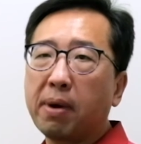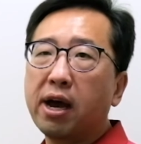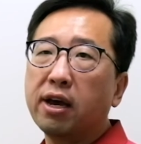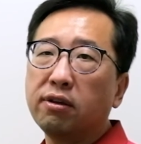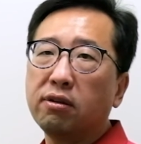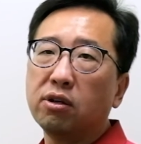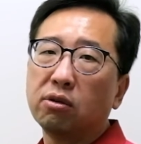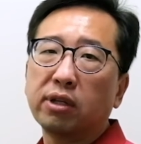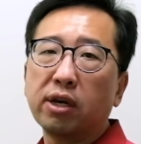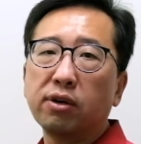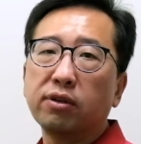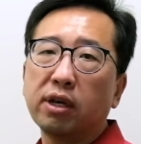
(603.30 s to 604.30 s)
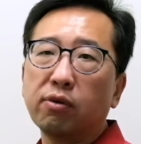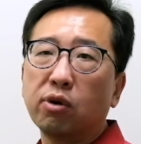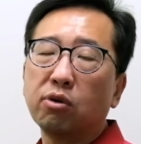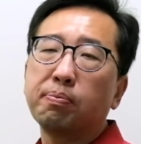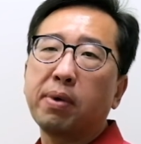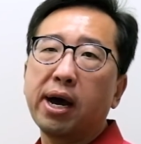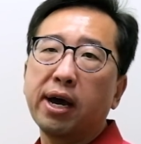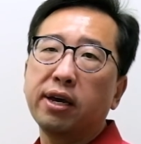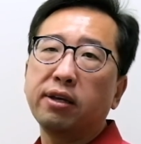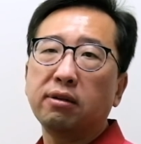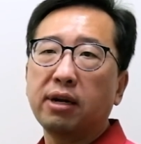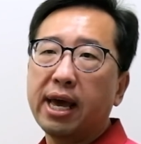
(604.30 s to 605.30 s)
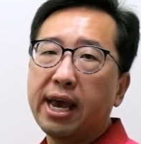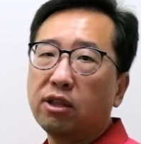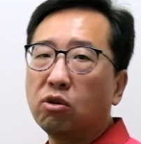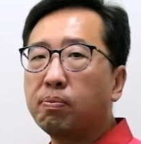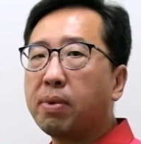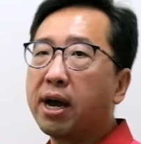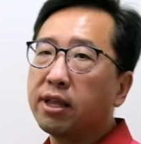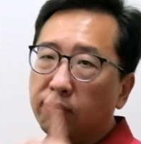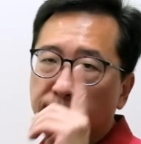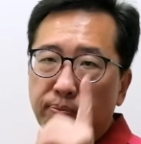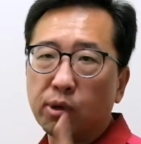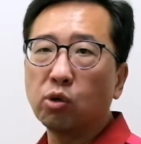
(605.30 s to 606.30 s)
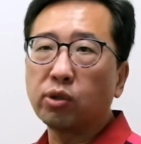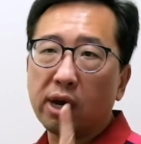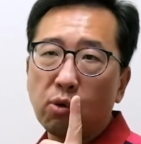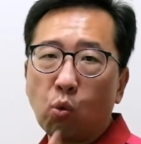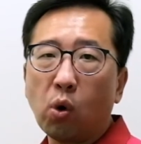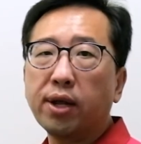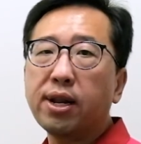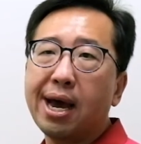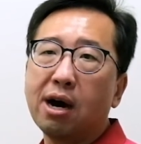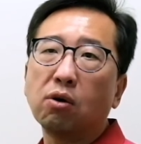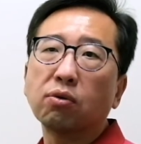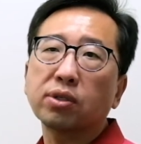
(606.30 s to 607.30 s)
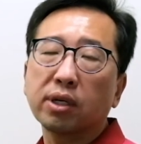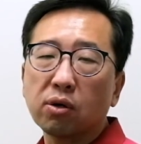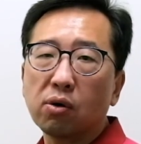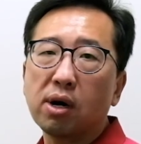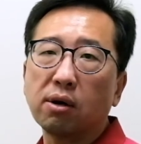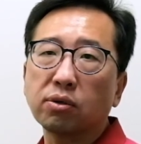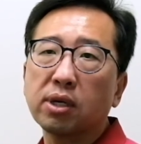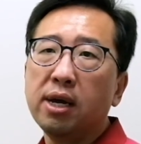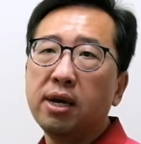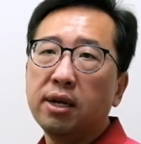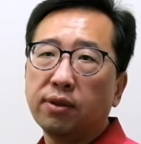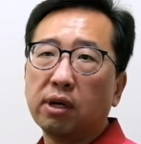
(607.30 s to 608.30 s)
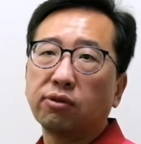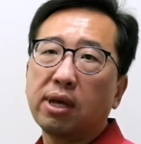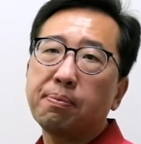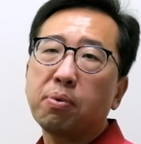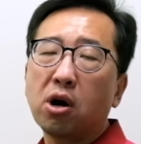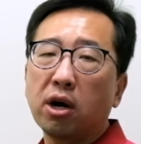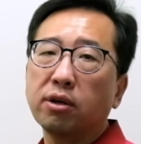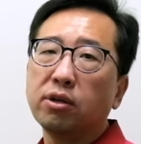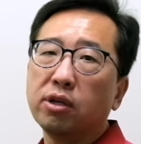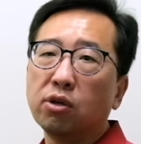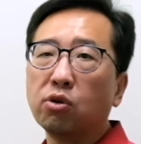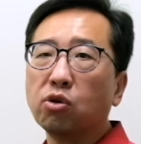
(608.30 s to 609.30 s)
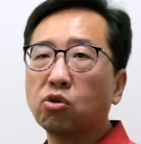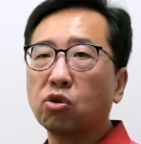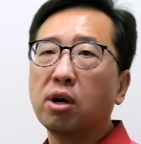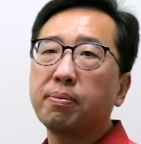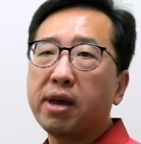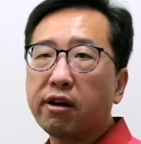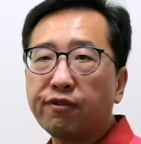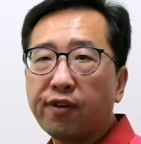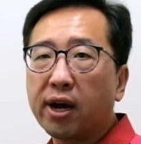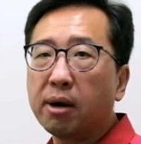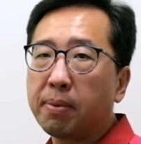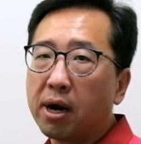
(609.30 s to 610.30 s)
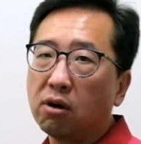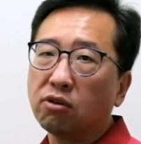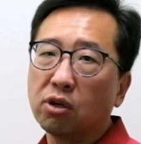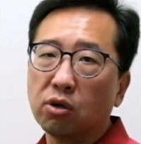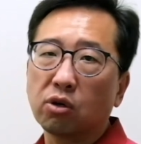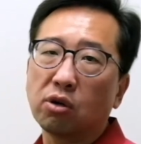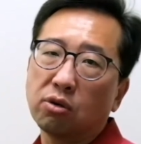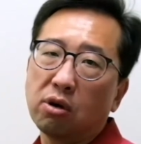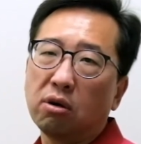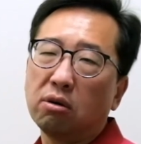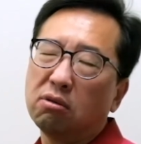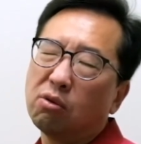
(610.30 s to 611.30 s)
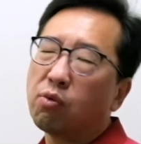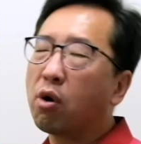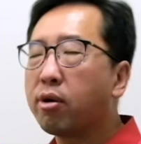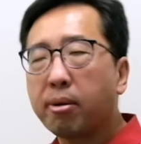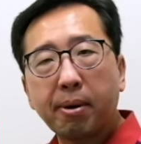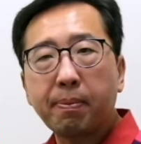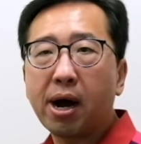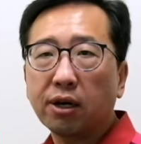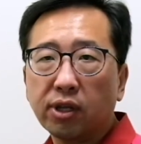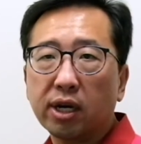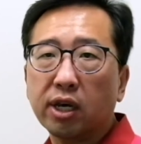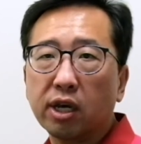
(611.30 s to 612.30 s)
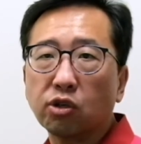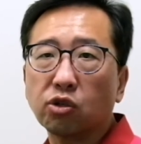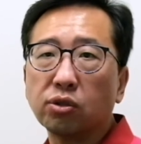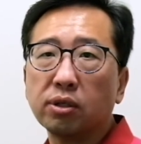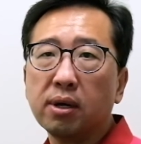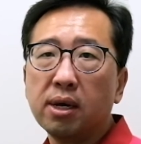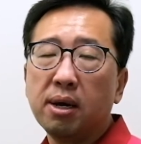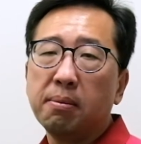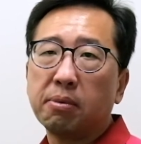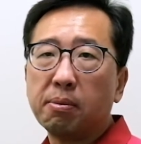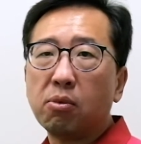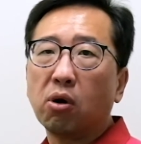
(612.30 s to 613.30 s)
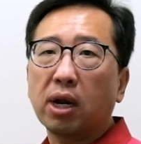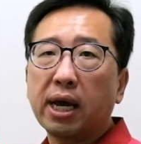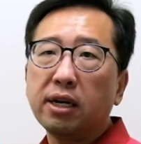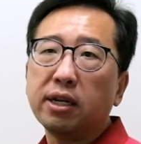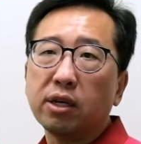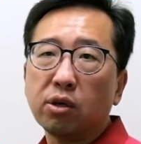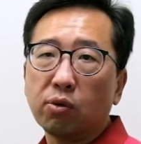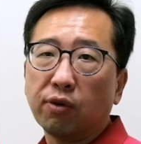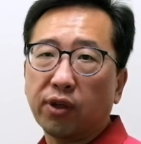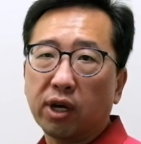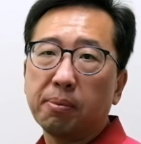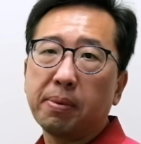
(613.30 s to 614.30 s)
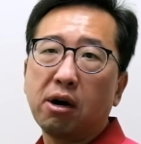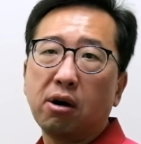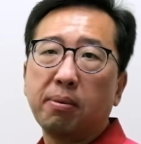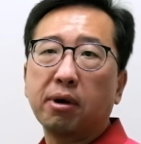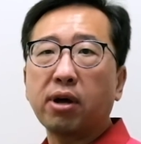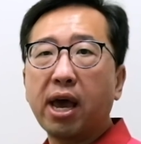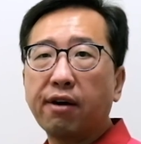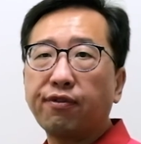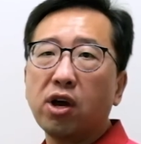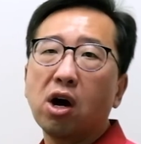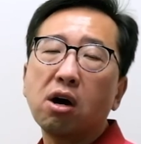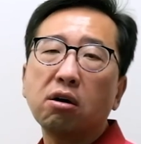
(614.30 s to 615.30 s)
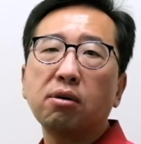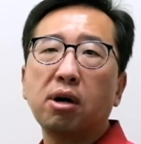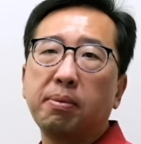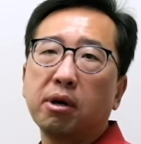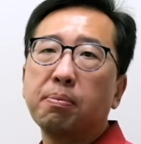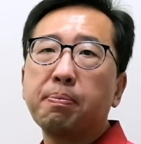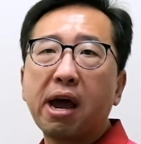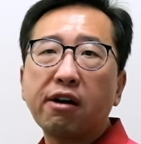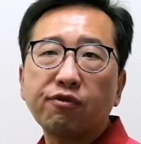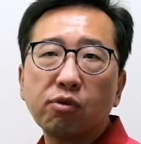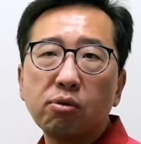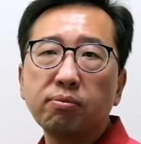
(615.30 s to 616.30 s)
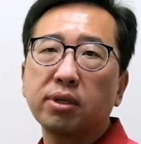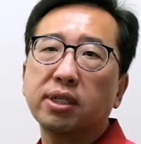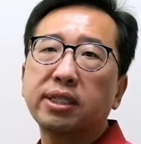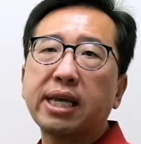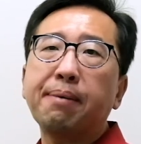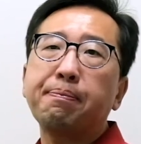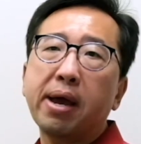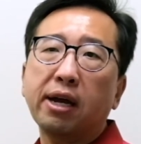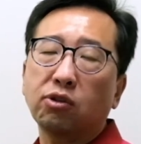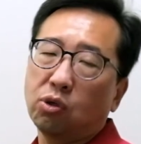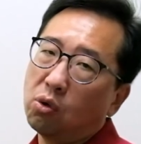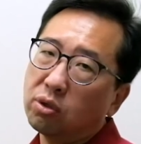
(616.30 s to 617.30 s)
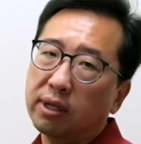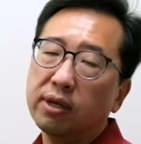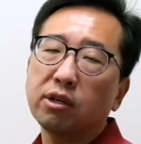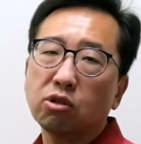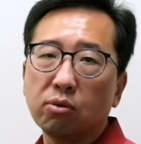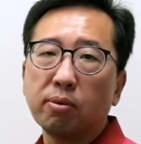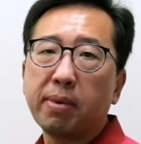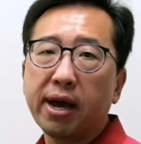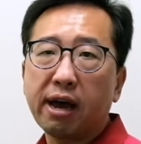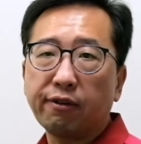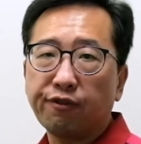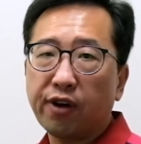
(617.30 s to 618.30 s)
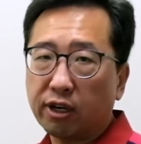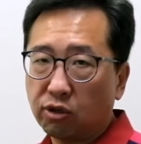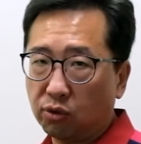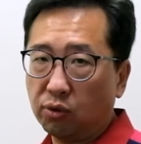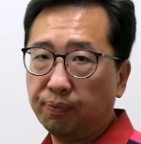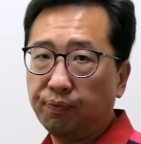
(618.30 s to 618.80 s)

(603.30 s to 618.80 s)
buy, they want to buy land to build that one house, single house. Now, that part, you should not be affected about, or worry about park dedication. But more likely, you will think about an FAR, about a bathroom, setback. Those things you might affect you.